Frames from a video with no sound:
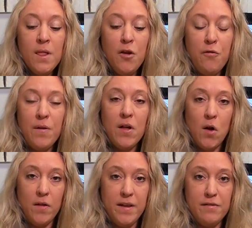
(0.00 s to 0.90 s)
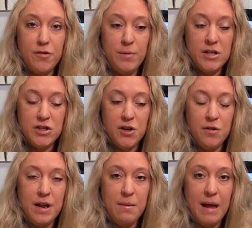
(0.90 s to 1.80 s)
you fill out all the information, your
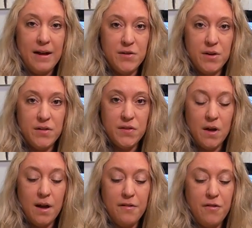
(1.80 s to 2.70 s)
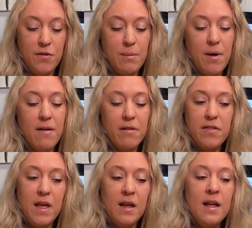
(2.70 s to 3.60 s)
name, address, phone number,
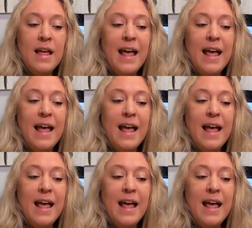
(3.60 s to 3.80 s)
everything,